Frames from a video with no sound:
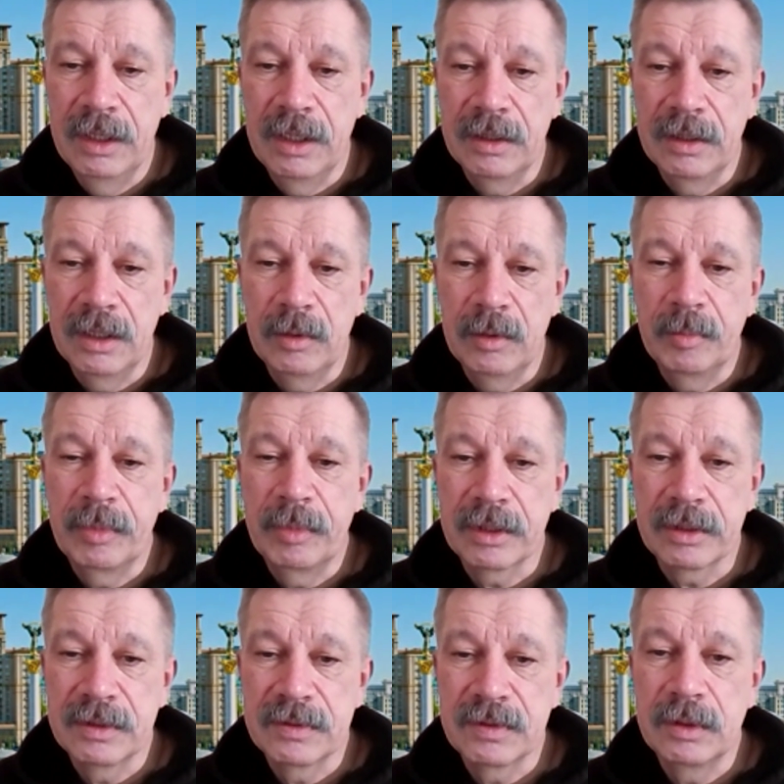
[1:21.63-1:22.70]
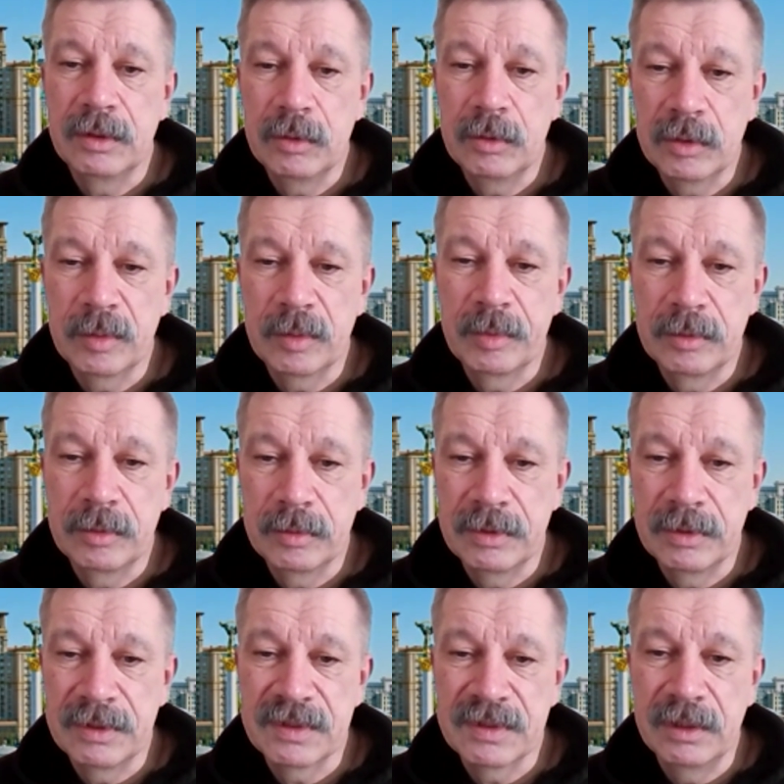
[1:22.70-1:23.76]
and our partners in Europe to
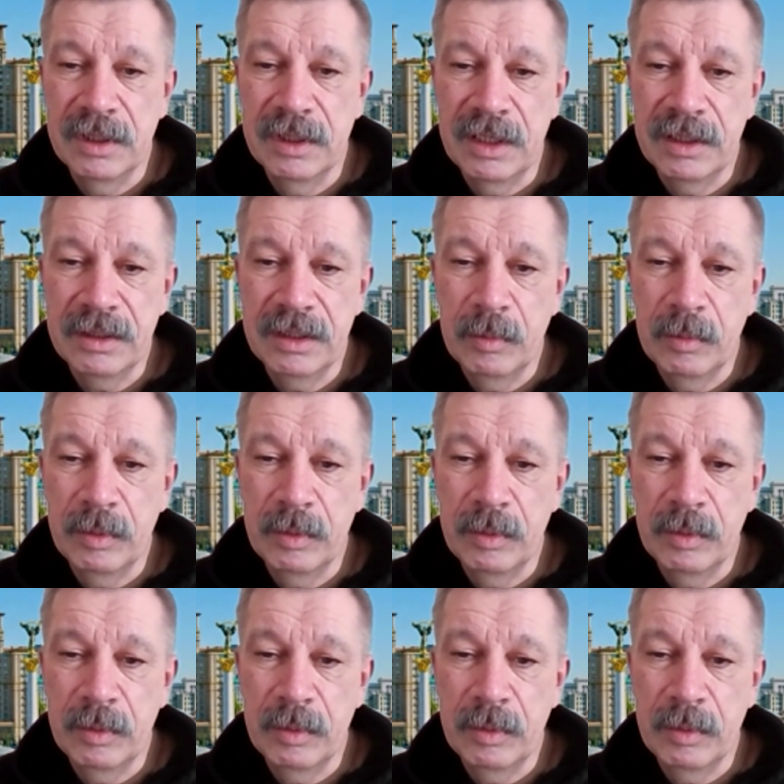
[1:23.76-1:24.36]
the scenario